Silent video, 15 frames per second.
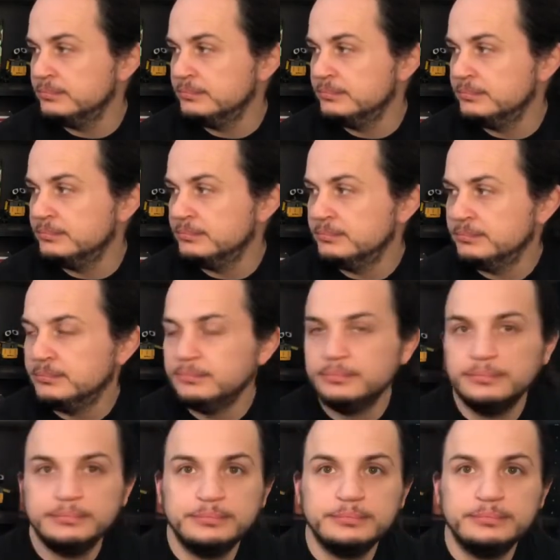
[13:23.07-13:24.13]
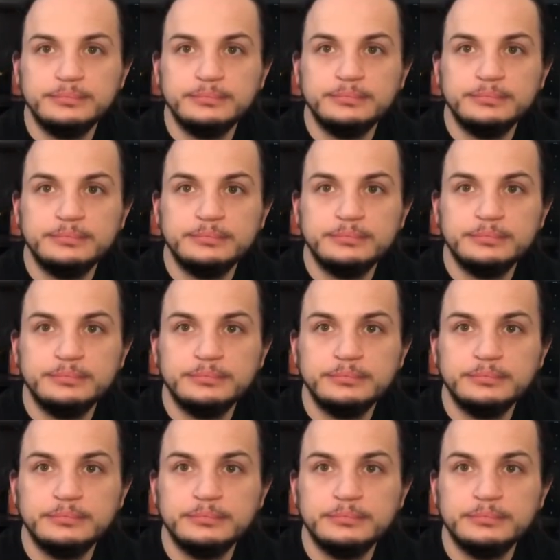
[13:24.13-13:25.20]

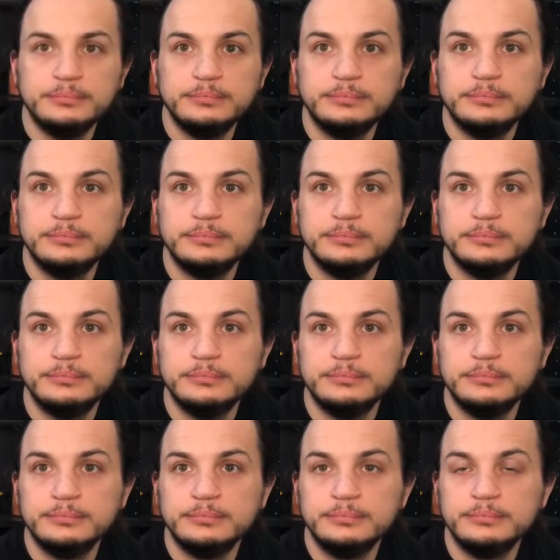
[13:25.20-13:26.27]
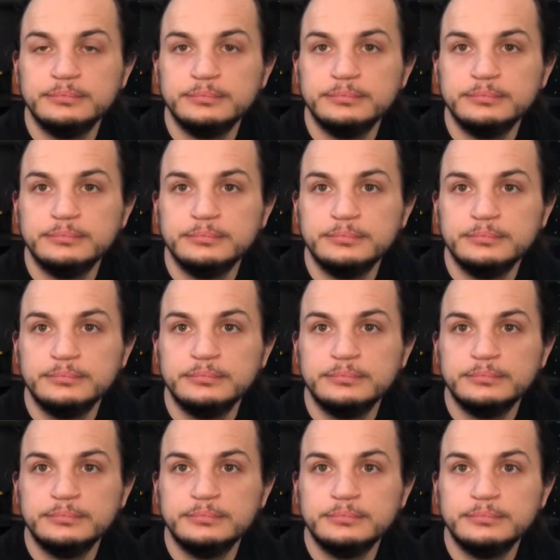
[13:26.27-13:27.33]

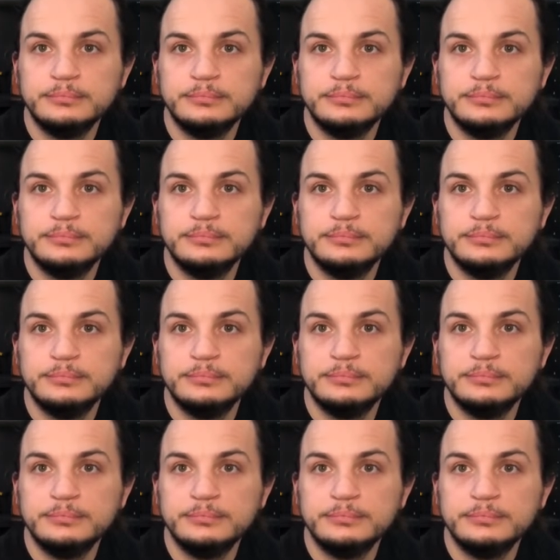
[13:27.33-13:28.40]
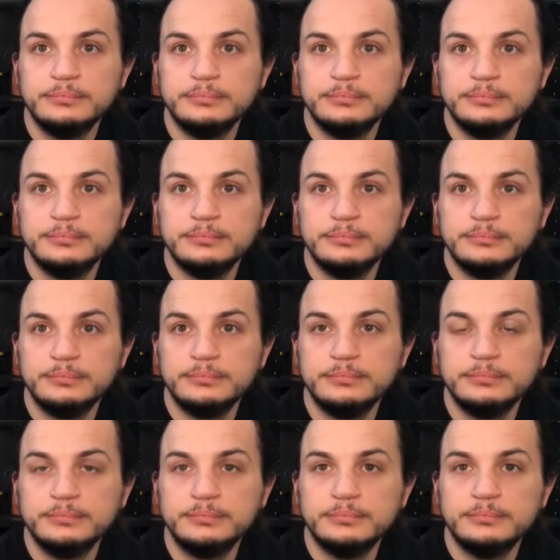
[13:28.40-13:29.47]

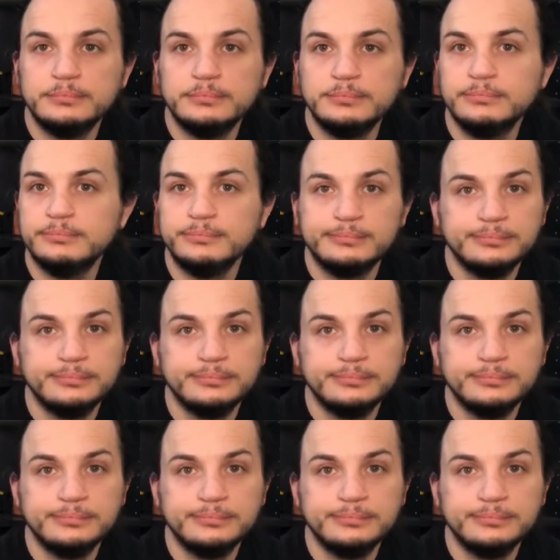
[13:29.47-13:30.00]
The person shown says nothing.